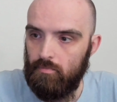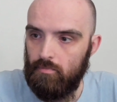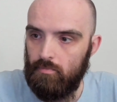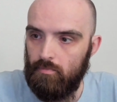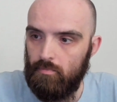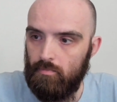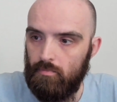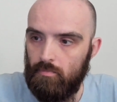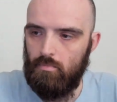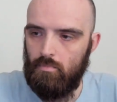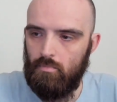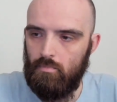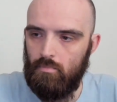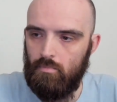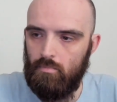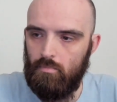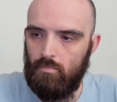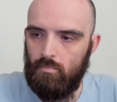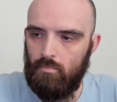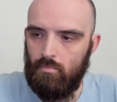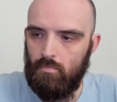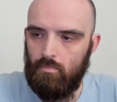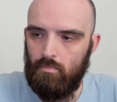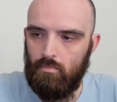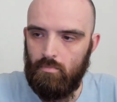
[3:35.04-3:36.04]

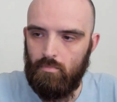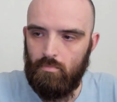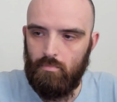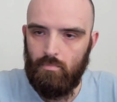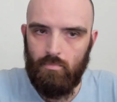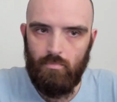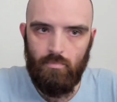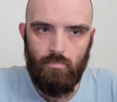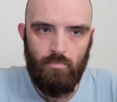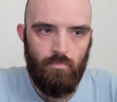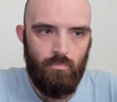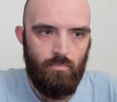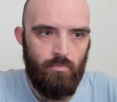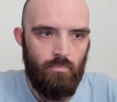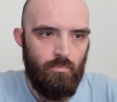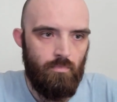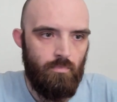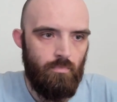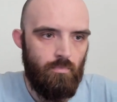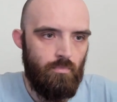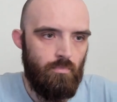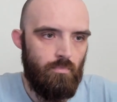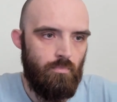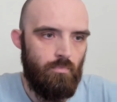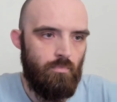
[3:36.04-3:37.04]

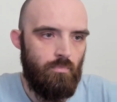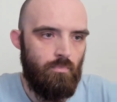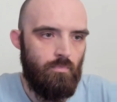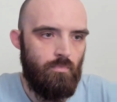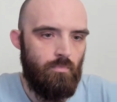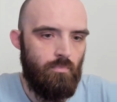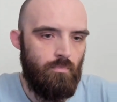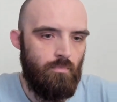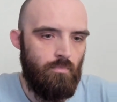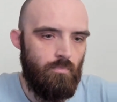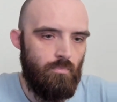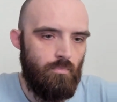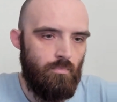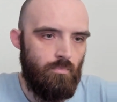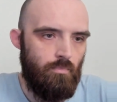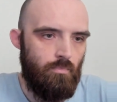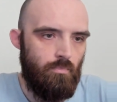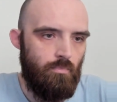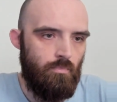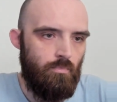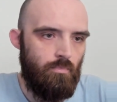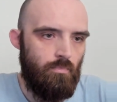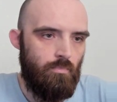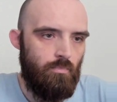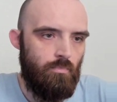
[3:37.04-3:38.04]

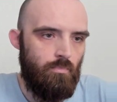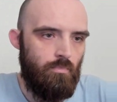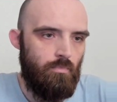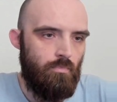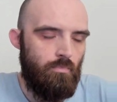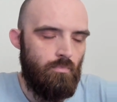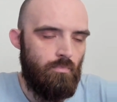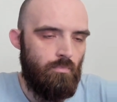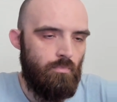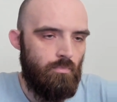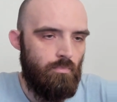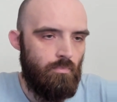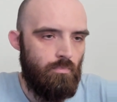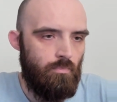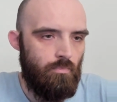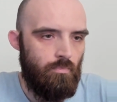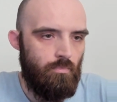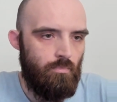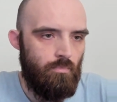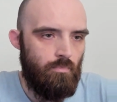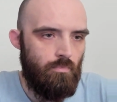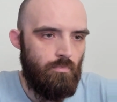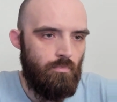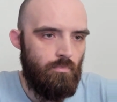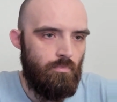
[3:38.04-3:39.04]

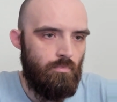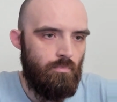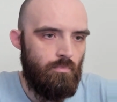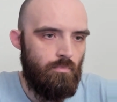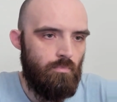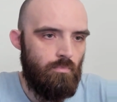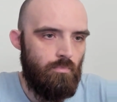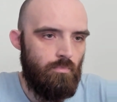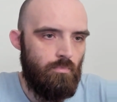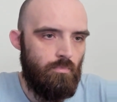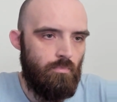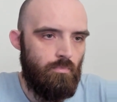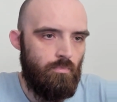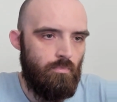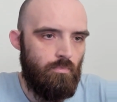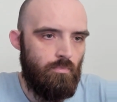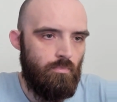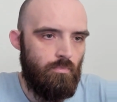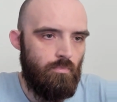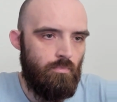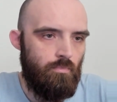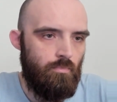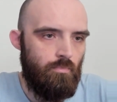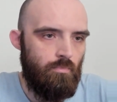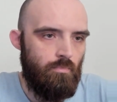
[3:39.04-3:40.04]

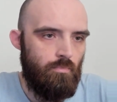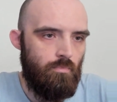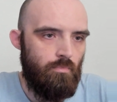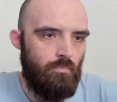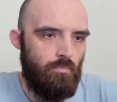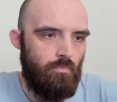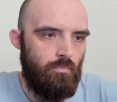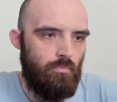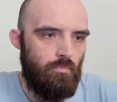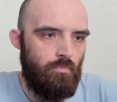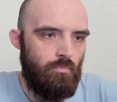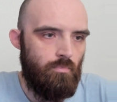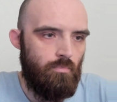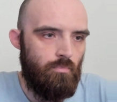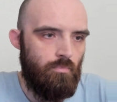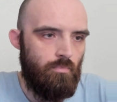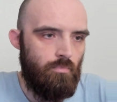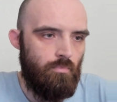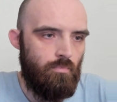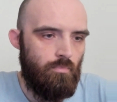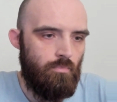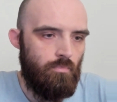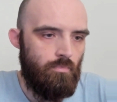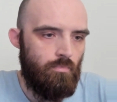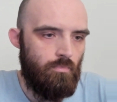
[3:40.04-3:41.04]

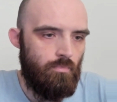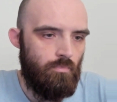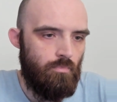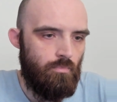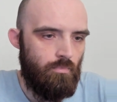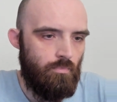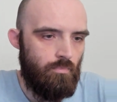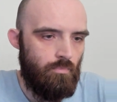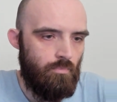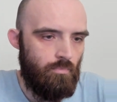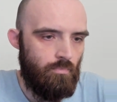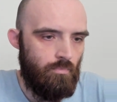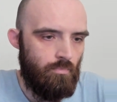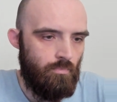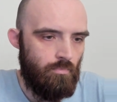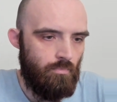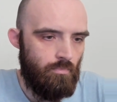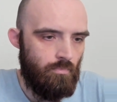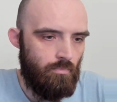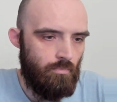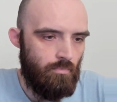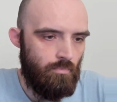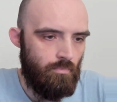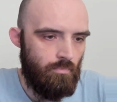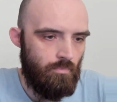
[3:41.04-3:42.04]

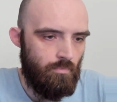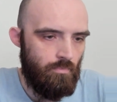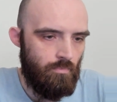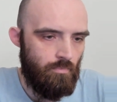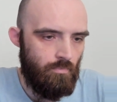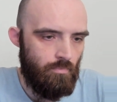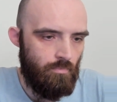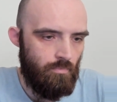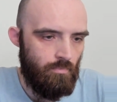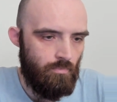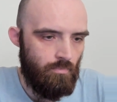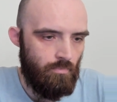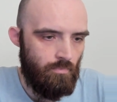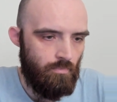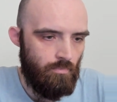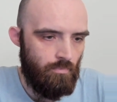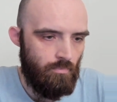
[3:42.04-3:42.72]
Nobody speaks.